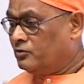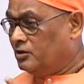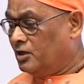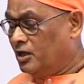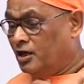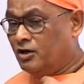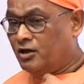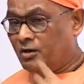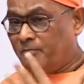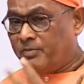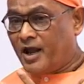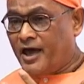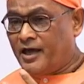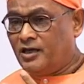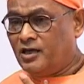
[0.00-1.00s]
In
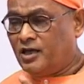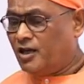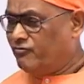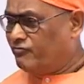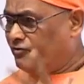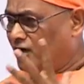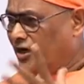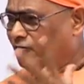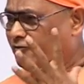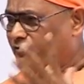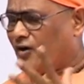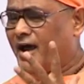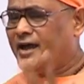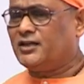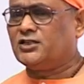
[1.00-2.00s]
reply, he gave very
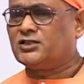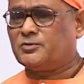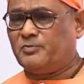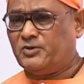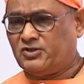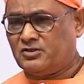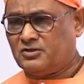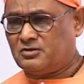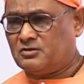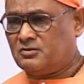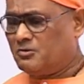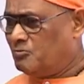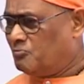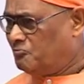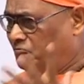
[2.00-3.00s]
fiery speeches,
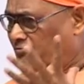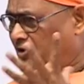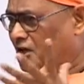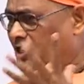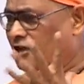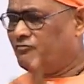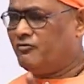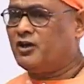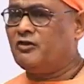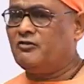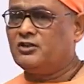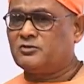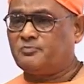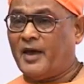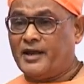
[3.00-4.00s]
very, very
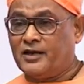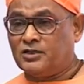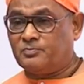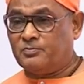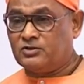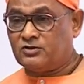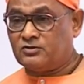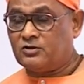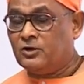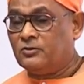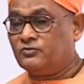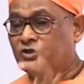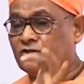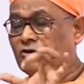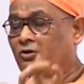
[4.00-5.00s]
inspiring speeches.
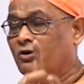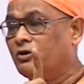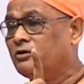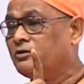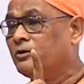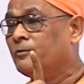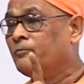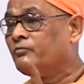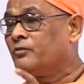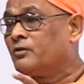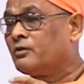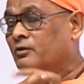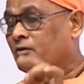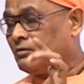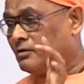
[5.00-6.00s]
These are all
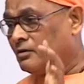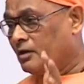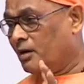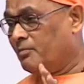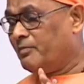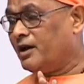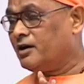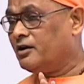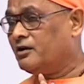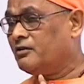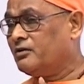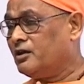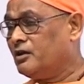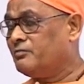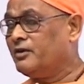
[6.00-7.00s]
embedded,
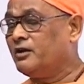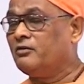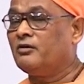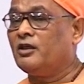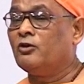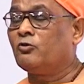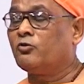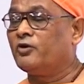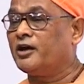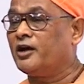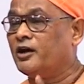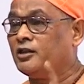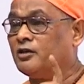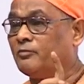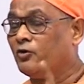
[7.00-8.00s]
included
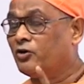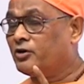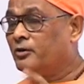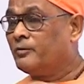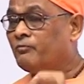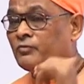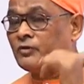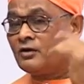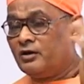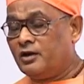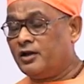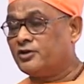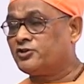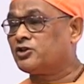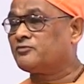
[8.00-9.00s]
in the book,
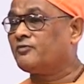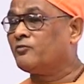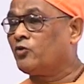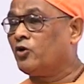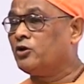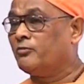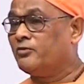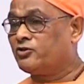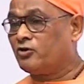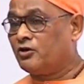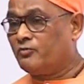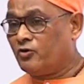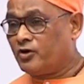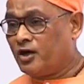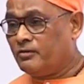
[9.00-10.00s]
Lectures from Colombo to
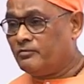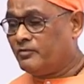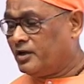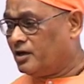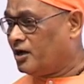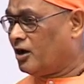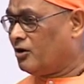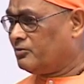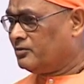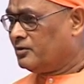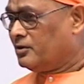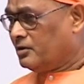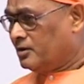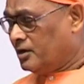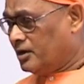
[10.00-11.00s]
Almora, and now
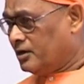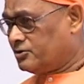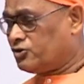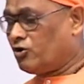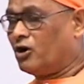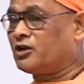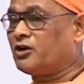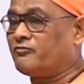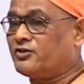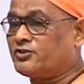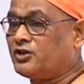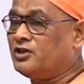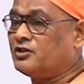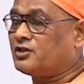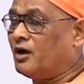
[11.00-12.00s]
a shorter
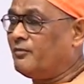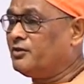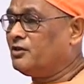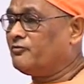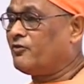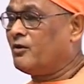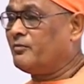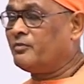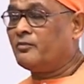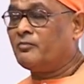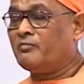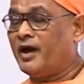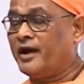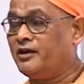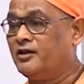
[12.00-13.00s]
version has come in the form
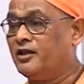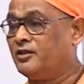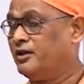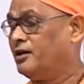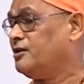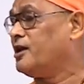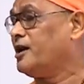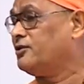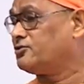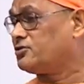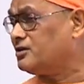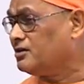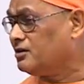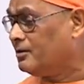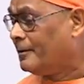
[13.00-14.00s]
My India, the India
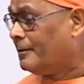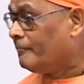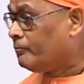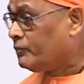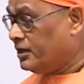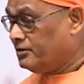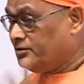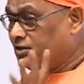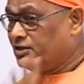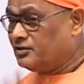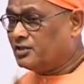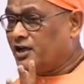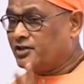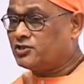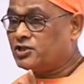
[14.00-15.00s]
Eternal. In these
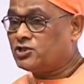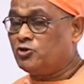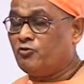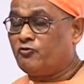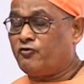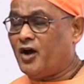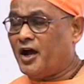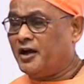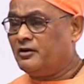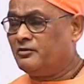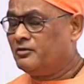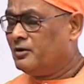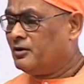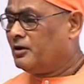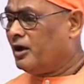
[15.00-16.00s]
lectures you find
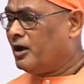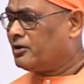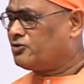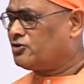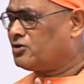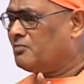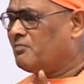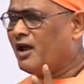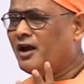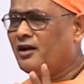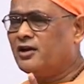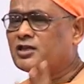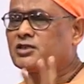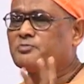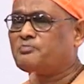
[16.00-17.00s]
a
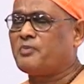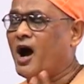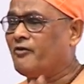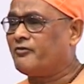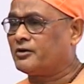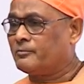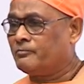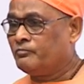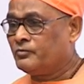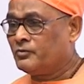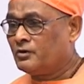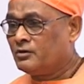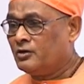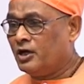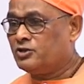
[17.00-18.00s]
tremendous power.
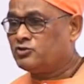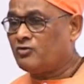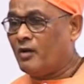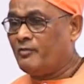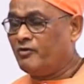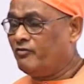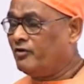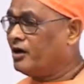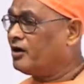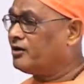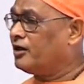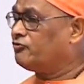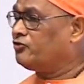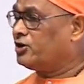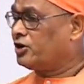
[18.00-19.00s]
And Swami Vivekananda
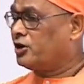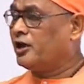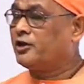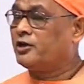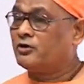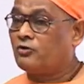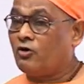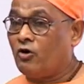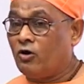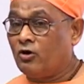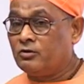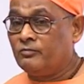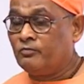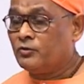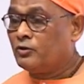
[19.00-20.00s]
gave the clarion
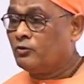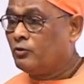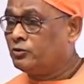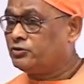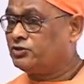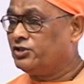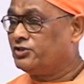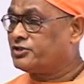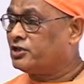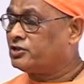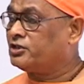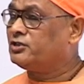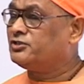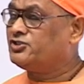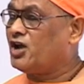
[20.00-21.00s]
call,
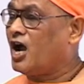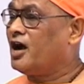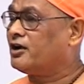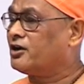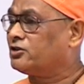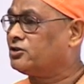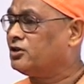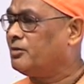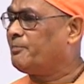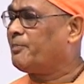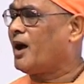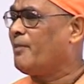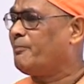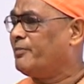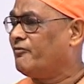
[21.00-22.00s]
Uttishtata, Jagrata,
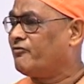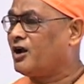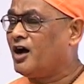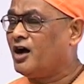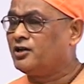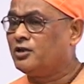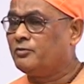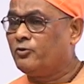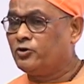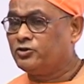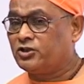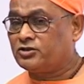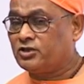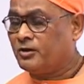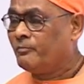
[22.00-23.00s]
Prapyavran
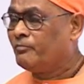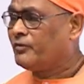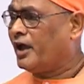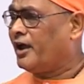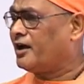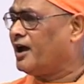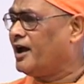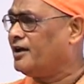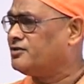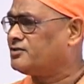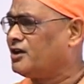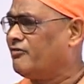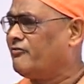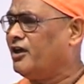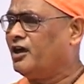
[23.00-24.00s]
Nibodhata, arise,
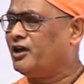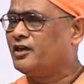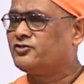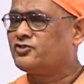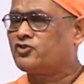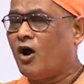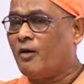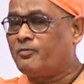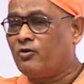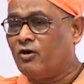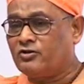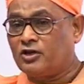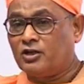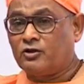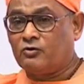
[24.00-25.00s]
awake and stop
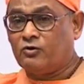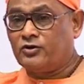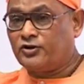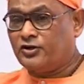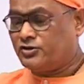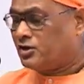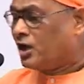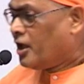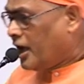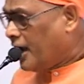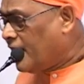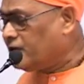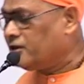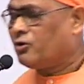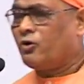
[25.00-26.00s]
not till the goal reach.
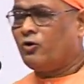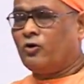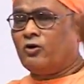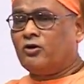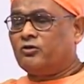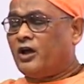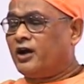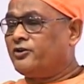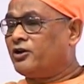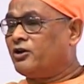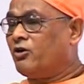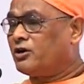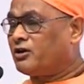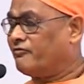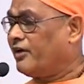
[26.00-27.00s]
And the whole country
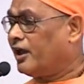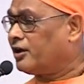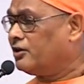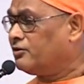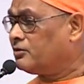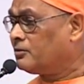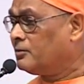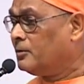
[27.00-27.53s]
got awakened.